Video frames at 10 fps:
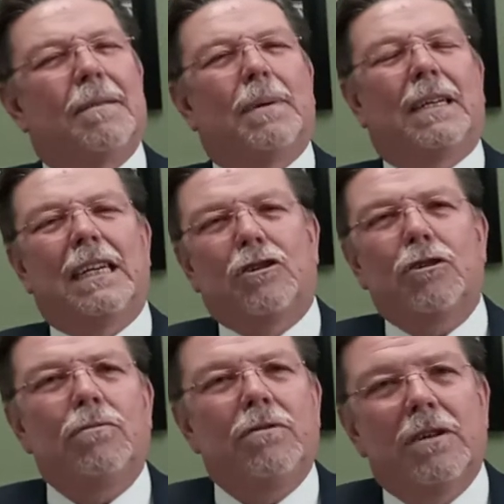But did
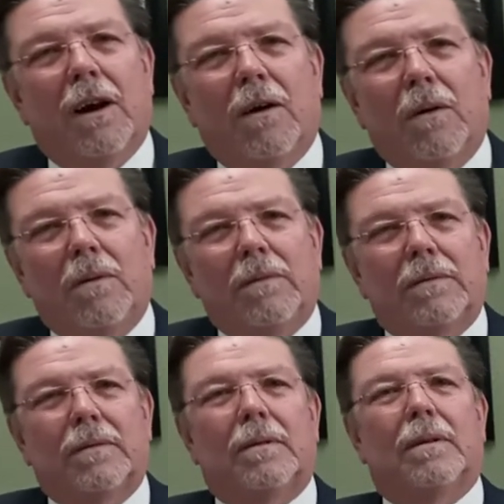you
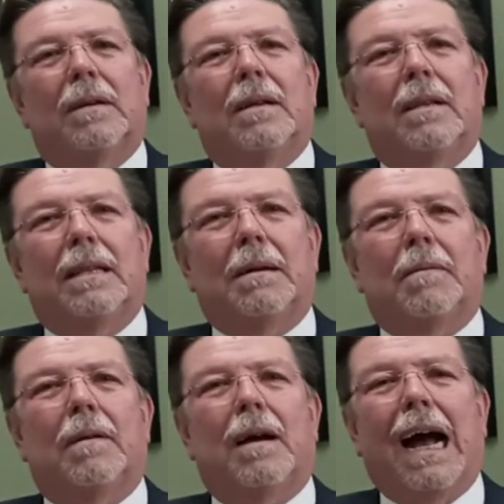know that
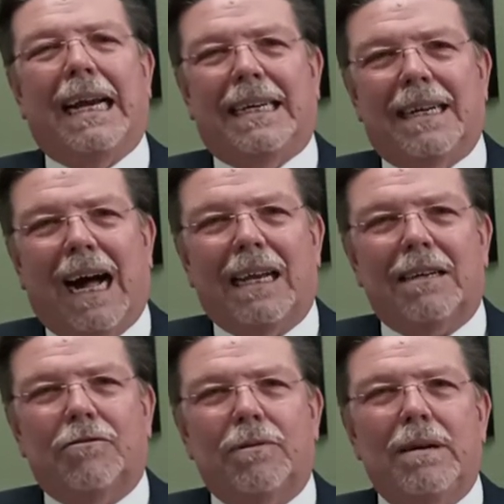
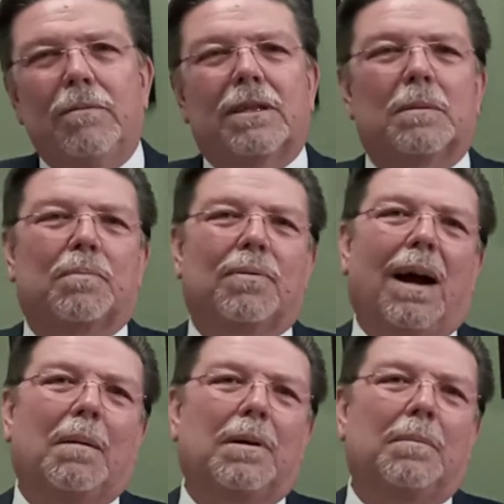idolatry was a
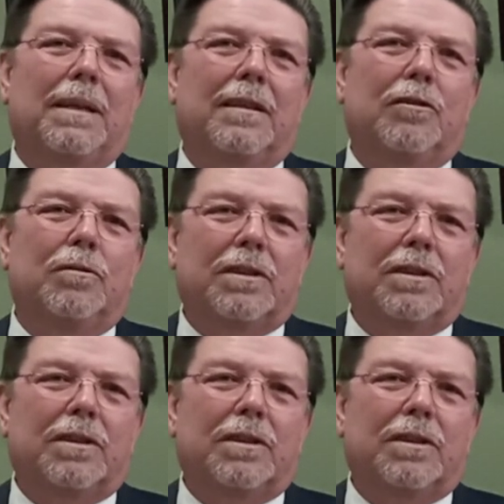problem in the New